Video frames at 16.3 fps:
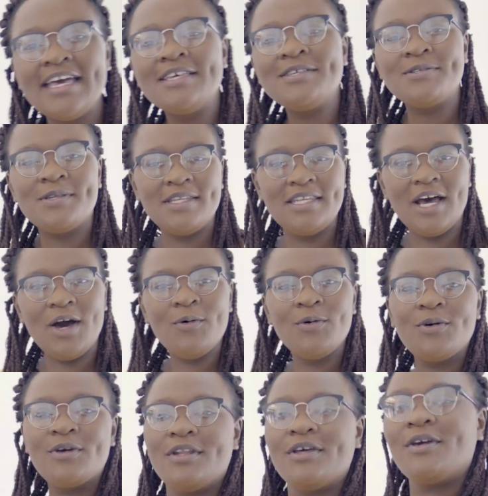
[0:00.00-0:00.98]
So now
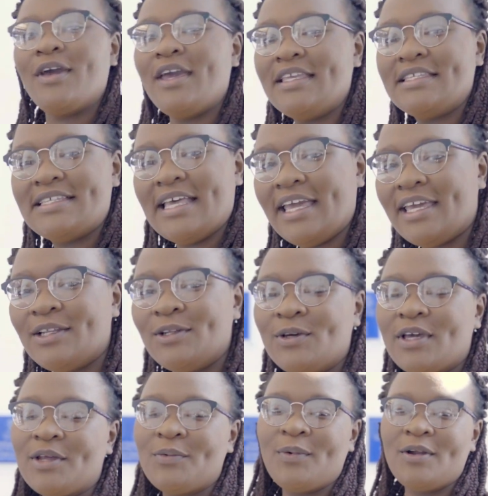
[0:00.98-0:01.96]
we're going to go and take a
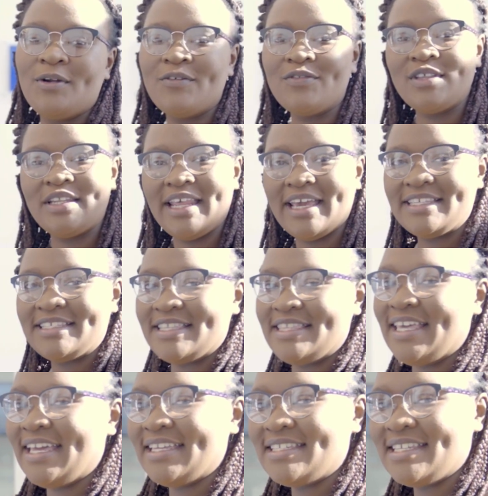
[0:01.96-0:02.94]
look at one of the lecture
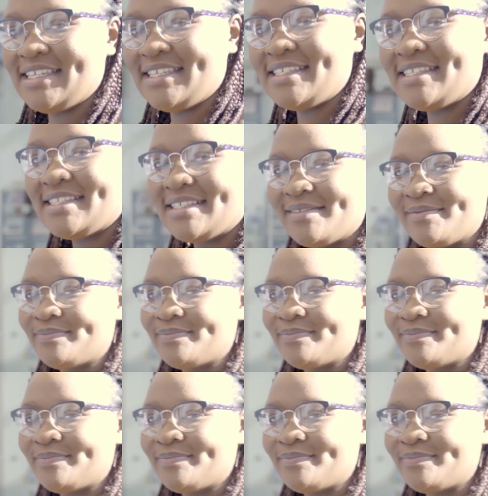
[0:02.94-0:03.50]
theatres.